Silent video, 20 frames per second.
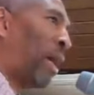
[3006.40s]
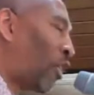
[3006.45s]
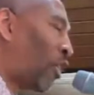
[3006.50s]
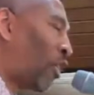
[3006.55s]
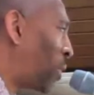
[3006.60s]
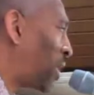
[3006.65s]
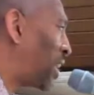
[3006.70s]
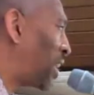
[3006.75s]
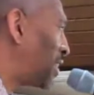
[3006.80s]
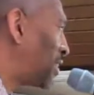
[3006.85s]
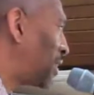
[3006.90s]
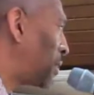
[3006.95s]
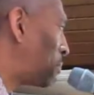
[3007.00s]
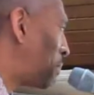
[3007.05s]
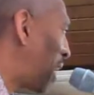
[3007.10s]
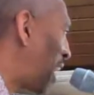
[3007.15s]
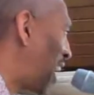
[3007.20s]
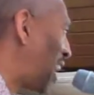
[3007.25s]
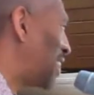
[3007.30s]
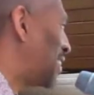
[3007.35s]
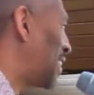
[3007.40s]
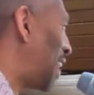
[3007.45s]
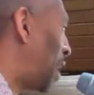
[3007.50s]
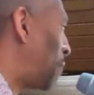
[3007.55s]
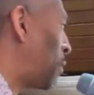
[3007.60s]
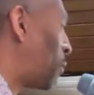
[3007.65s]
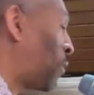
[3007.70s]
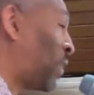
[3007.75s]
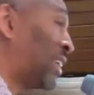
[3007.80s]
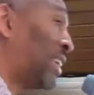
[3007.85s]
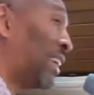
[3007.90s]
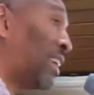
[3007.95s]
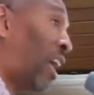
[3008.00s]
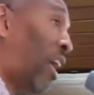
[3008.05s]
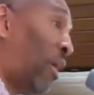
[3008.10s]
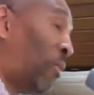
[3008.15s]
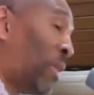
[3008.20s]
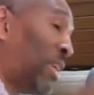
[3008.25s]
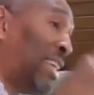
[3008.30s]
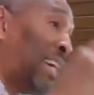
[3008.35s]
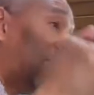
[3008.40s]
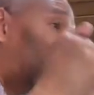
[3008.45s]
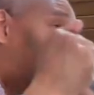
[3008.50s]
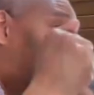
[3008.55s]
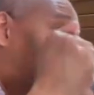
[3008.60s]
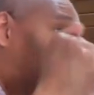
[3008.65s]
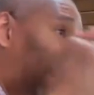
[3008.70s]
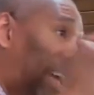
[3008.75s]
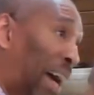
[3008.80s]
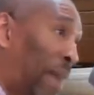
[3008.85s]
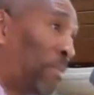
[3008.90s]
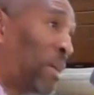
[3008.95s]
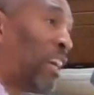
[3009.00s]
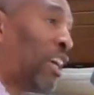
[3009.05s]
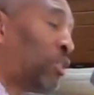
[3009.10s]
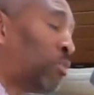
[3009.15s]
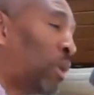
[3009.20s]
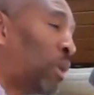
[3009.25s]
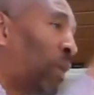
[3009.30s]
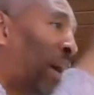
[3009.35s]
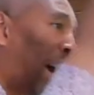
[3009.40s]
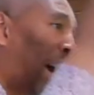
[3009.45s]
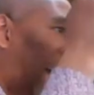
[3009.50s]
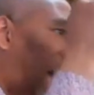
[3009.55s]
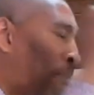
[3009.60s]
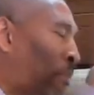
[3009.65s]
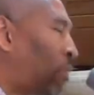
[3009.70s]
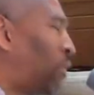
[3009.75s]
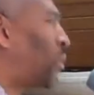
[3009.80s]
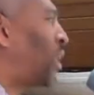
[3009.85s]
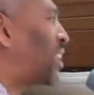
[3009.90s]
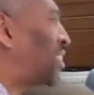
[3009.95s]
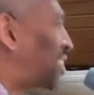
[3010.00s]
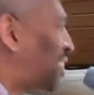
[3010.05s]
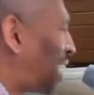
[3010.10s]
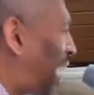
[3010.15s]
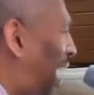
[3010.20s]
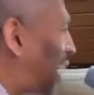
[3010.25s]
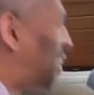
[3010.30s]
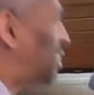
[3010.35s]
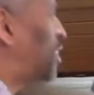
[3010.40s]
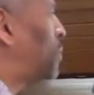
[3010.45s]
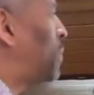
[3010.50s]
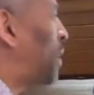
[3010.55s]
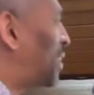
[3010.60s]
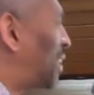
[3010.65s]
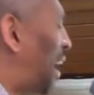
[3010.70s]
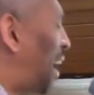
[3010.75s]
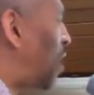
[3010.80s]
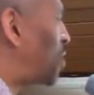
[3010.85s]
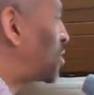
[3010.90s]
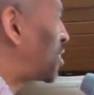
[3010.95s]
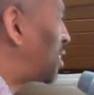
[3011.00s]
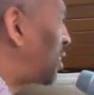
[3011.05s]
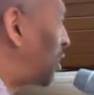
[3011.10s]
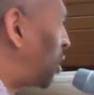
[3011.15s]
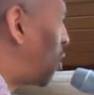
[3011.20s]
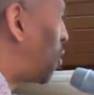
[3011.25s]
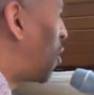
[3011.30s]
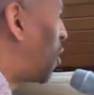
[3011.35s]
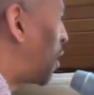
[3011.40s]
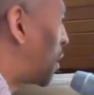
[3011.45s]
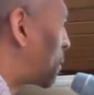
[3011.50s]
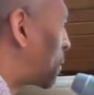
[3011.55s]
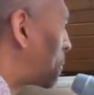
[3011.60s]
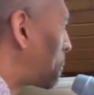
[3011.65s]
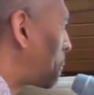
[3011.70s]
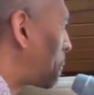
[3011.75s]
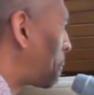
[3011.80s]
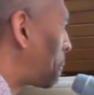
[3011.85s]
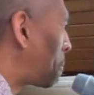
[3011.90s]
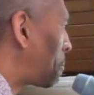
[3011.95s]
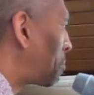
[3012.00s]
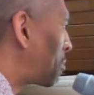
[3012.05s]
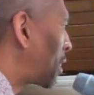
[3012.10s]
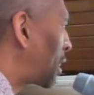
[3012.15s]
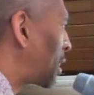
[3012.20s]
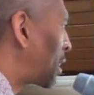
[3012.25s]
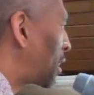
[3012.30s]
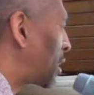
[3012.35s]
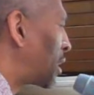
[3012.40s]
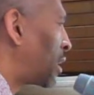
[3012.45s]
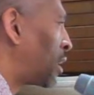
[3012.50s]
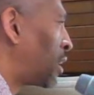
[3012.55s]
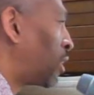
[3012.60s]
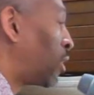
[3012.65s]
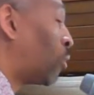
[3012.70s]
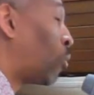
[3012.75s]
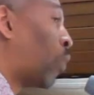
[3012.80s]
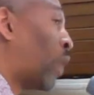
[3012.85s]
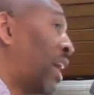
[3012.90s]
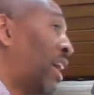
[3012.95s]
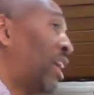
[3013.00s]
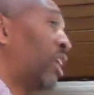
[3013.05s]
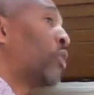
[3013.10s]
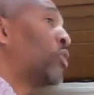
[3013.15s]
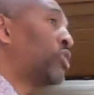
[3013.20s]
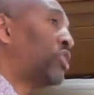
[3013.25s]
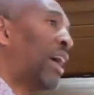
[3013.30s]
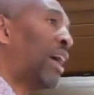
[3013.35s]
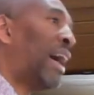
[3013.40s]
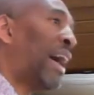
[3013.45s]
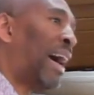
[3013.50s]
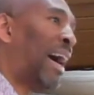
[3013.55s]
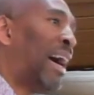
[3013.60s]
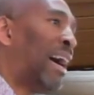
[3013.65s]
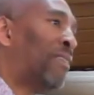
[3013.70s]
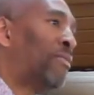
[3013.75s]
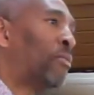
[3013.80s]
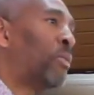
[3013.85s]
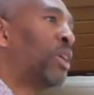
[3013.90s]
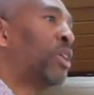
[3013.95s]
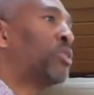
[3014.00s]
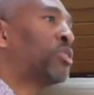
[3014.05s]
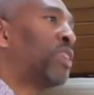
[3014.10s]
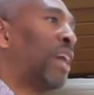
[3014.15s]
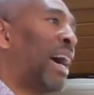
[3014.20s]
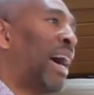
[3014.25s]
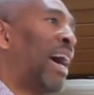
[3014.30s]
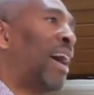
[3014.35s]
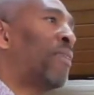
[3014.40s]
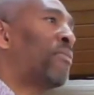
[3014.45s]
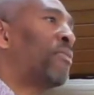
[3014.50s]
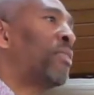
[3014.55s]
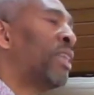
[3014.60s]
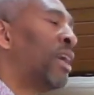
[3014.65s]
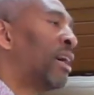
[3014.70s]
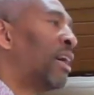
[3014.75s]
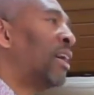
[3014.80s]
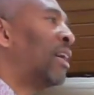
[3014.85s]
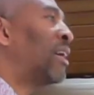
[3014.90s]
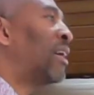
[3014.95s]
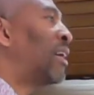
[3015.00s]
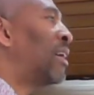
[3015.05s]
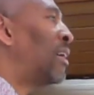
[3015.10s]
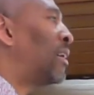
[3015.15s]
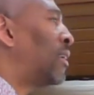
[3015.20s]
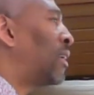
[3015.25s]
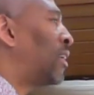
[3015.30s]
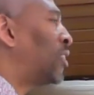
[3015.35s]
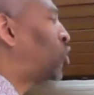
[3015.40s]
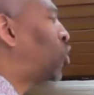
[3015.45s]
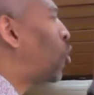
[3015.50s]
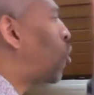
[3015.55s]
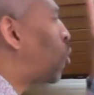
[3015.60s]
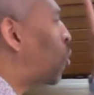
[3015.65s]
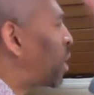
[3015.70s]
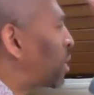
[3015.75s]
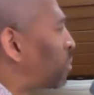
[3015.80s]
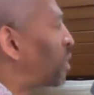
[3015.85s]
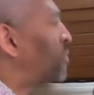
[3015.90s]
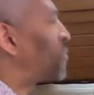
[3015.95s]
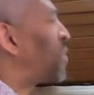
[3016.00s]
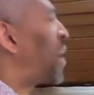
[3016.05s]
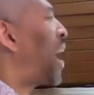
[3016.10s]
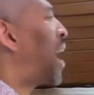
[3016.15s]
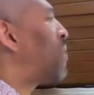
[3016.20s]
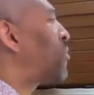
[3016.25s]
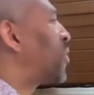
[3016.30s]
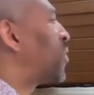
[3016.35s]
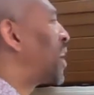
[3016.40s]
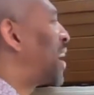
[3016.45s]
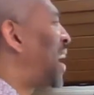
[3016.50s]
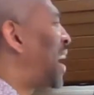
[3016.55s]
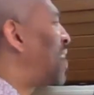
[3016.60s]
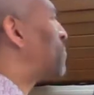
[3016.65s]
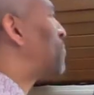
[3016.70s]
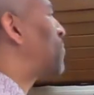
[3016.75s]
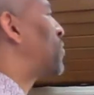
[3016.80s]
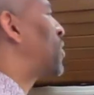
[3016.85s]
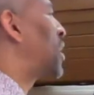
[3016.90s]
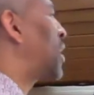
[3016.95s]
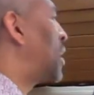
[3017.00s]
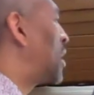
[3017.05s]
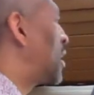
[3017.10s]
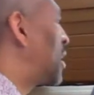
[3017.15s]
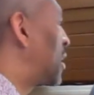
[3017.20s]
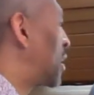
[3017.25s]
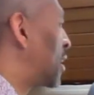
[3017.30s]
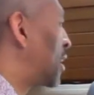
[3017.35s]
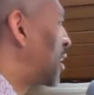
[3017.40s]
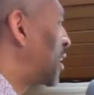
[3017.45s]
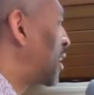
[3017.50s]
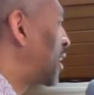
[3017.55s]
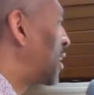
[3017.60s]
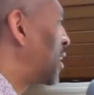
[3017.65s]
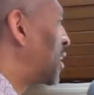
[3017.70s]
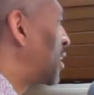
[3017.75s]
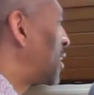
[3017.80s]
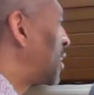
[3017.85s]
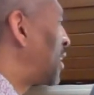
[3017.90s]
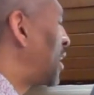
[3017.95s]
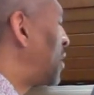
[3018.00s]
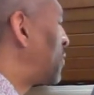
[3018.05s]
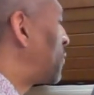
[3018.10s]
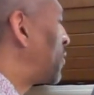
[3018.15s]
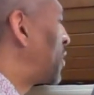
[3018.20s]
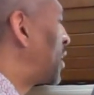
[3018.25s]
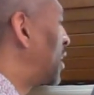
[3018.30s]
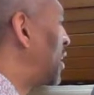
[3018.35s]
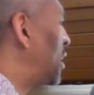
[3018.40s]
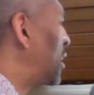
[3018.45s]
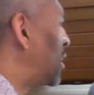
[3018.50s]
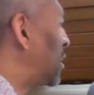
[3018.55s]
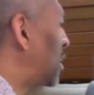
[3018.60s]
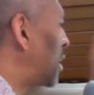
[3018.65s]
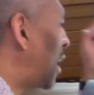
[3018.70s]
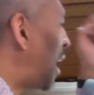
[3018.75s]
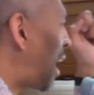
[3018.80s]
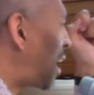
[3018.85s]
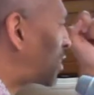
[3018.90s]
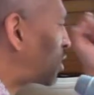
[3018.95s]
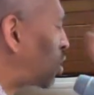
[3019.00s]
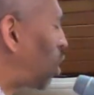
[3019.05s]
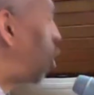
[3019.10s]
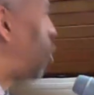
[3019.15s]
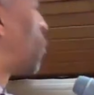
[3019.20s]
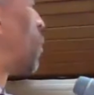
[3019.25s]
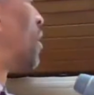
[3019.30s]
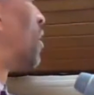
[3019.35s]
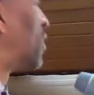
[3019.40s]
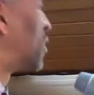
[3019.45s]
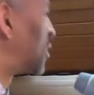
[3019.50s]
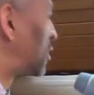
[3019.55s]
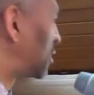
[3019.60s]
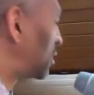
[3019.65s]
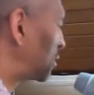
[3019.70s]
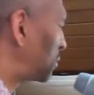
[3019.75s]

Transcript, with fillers: go home and get in the bed now. But we did all we did all of that because we were happy, we were excited to be in the house of the Lord. We used to have we used to have uh, a two week revival every every October.